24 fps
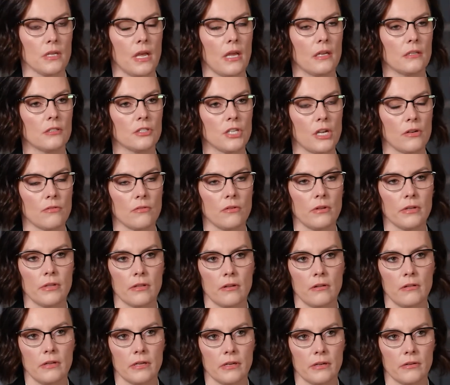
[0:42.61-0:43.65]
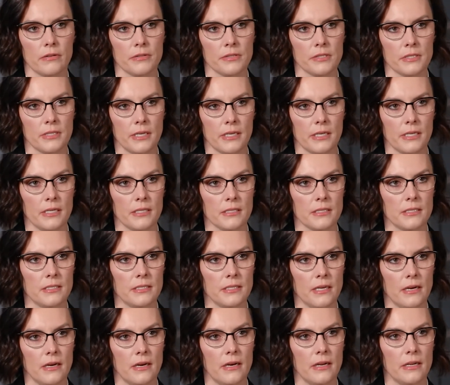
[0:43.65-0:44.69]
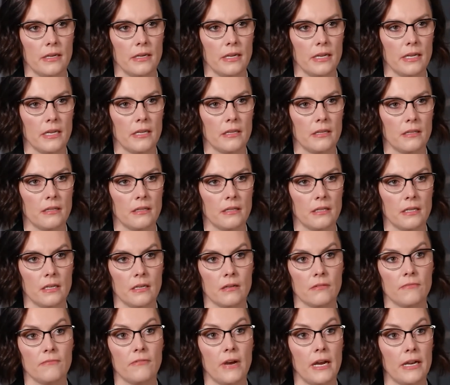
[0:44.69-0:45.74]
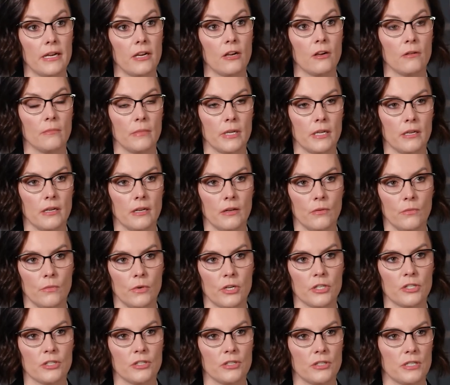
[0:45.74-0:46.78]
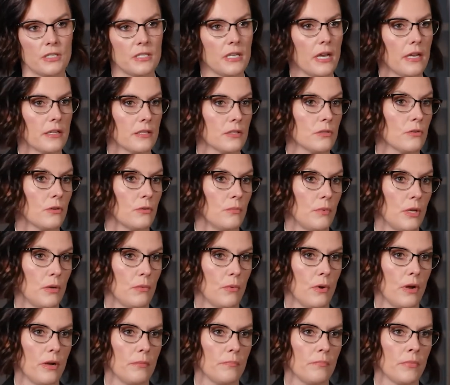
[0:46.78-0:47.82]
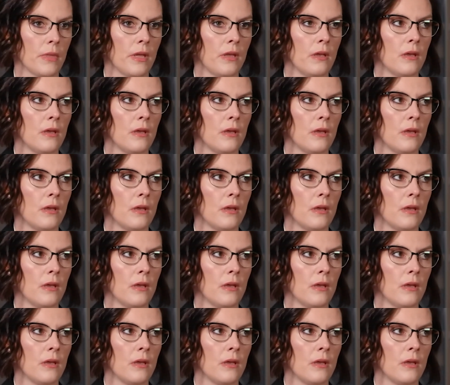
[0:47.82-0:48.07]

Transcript: And generally the clinical study is done in the environment in which the test would be run.